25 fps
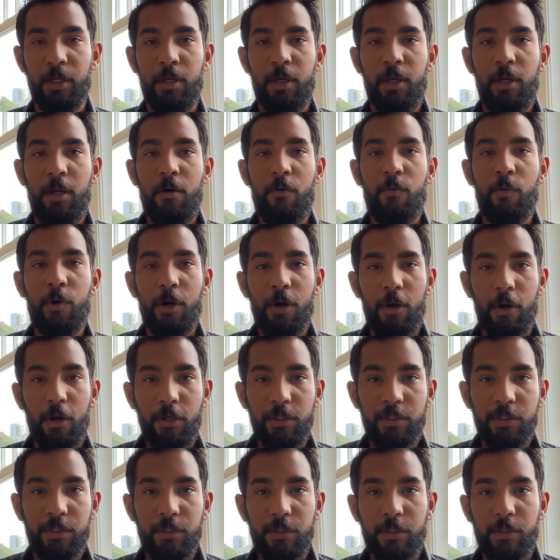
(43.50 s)
We're
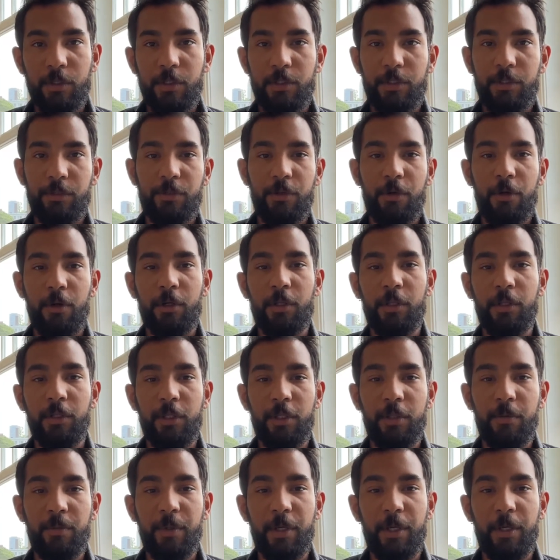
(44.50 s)
also going to talk a
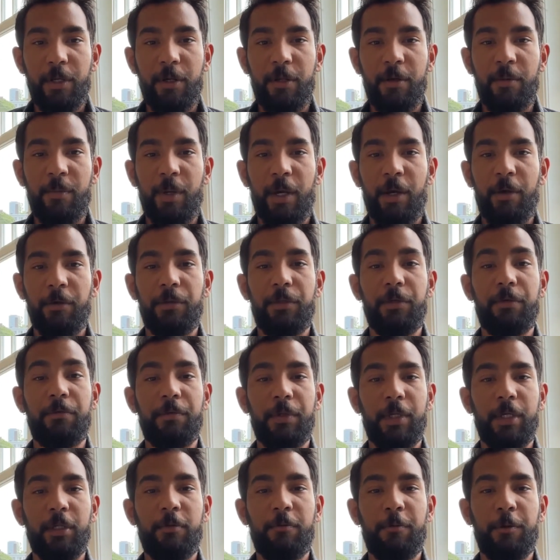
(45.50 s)
little bit about the
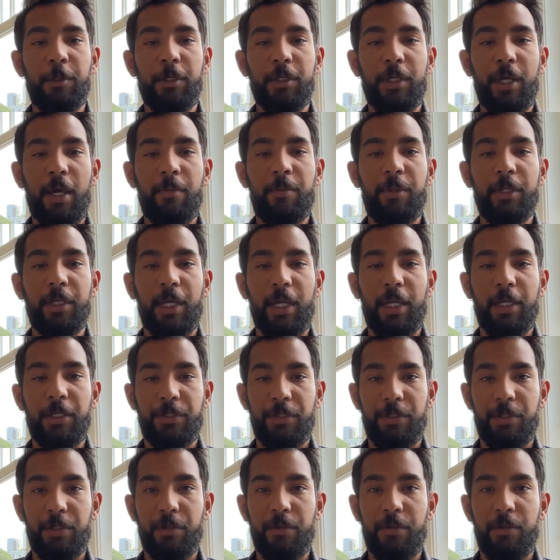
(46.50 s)
real world
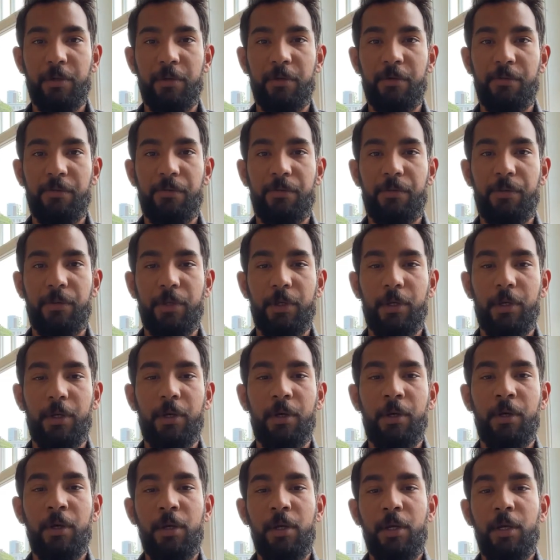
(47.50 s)
application of the
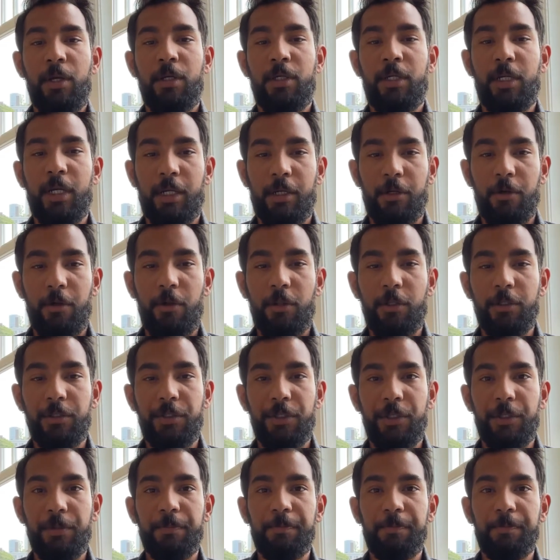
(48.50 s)
technology.